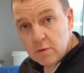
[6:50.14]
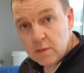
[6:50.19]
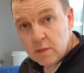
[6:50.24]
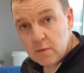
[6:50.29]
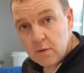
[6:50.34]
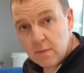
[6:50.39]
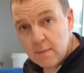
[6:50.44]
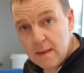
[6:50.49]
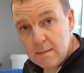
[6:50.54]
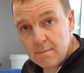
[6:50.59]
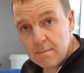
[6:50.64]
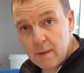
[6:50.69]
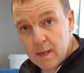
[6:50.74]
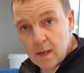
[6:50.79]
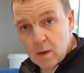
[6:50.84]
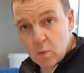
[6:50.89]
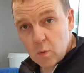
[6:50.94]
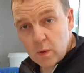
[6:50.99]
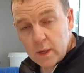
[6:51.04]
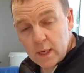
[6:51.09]
So
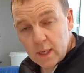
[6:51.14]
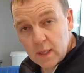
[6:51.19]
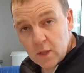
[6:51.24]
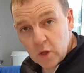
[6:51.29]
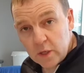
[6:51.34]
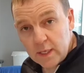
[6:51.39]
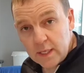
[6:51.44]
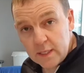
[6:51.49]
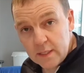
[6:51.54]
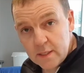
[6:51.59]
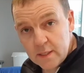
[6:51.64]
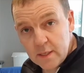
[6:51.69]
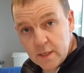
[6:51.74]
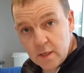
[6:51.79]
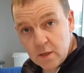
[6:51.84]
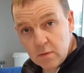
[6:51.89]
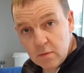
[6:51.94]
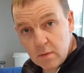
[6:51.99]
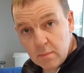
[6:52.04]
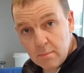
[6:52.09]
remember, we're looking
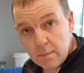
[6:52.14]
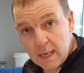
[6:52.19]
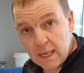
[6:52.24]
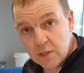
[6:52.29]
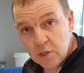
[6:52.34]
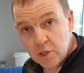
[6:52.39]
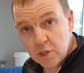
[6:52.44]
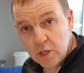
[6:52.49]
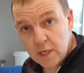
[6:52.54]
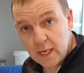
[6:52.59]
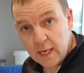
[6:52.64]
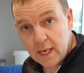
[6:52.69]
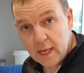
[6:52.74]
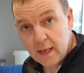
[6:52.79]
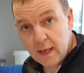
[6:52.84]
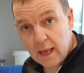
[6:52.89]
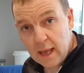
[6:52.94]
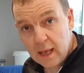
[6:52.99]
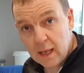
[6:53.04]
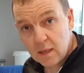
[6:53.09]
to mash
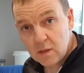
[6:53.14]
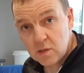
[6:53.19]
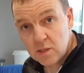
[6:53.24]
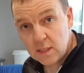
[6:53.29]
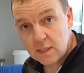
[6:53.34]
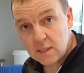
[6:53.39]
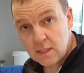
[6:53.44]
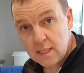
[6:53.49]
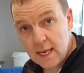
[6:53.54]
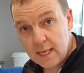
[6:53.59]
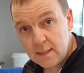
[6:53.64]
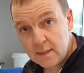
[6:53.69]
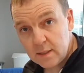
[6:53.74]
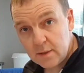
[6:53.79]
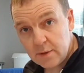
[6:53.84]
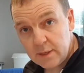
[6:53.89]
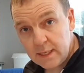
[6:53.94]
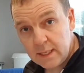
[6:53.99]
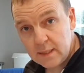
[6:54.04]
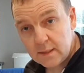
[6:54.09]
here at 68
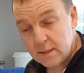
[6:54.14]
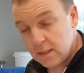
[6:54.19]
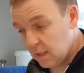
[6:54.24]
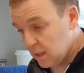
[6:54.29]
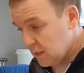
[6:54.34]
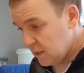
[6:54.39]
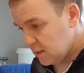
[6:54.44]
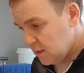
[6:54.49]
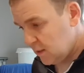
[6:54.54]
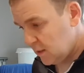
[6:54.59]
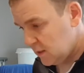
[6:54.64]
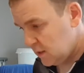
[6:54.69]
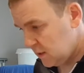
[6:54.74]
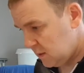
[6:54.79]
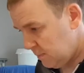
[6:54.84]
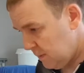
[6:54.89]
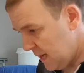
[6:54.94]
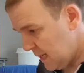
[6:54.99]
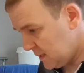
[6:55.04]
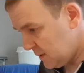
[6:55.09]
degrees, so I
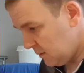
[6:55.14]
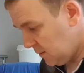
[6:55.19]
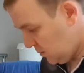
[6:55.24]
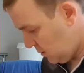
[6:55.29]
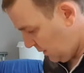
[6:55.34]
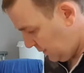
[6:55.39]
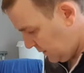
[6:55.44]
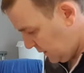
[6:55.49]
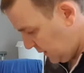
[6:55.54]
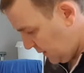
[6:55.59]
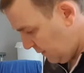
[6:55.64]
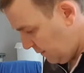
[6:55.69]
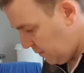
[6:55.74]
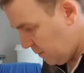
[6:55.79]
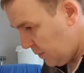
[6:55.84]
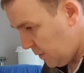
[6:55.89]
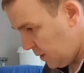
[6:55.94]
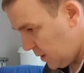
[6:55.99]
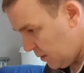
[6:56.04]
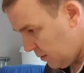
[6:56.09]
suspect I'm going to have to give
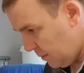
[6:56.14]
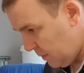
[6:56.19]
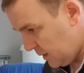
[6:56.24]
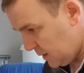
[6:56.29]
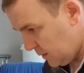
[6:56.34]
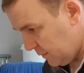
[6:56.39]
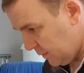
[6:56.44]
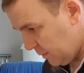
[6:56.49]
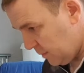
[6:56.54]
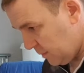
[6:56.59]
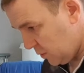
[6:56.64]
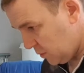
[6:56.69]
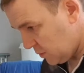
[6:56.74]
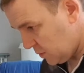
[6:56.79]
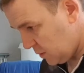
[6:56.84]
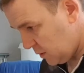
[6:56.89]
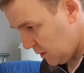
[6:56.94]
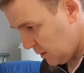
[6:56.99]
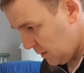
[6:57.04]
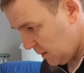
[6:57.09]
the burner a bit of a
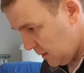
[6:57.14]
buzz.